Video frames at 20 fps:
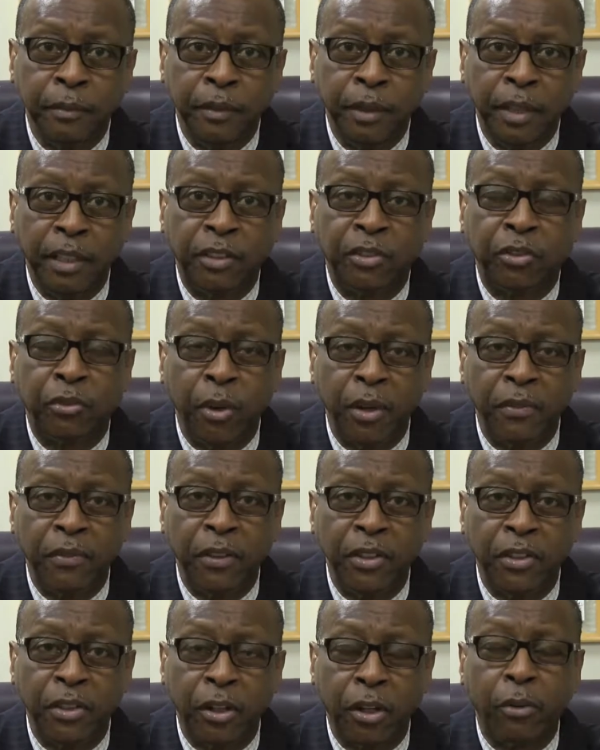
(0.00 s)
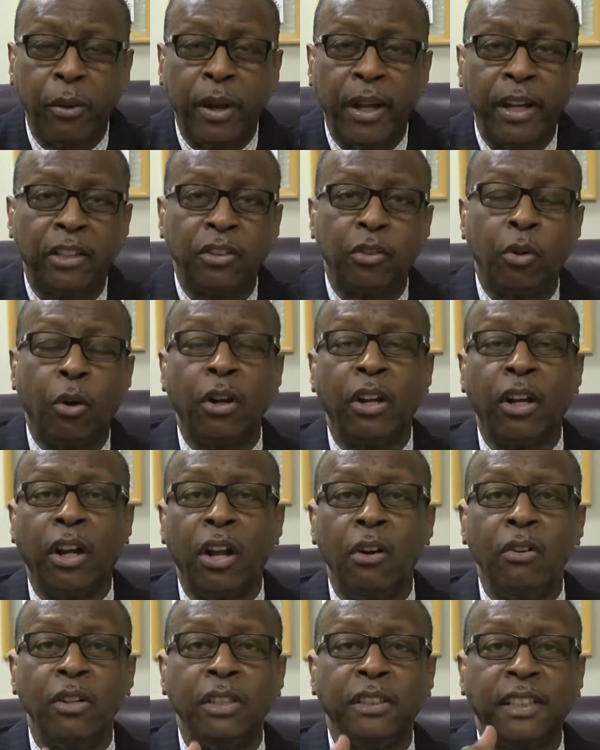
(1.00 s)
It strengthens your credit score as
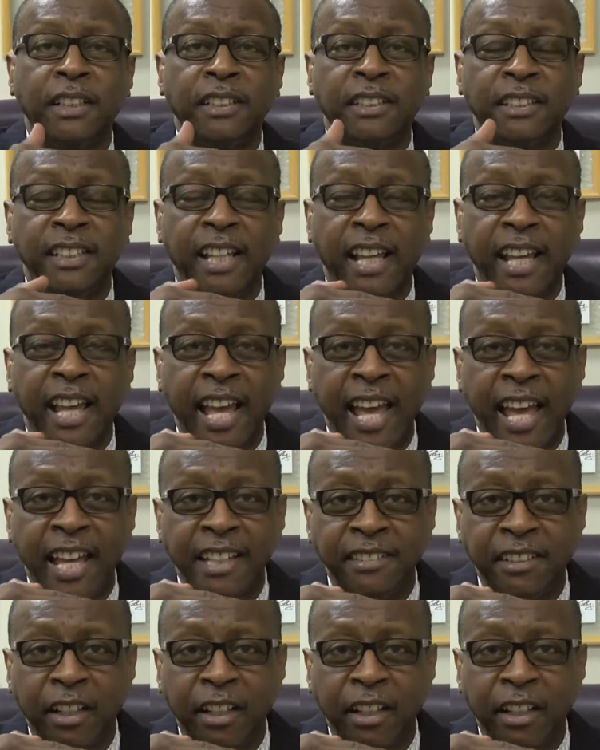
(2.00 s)
long as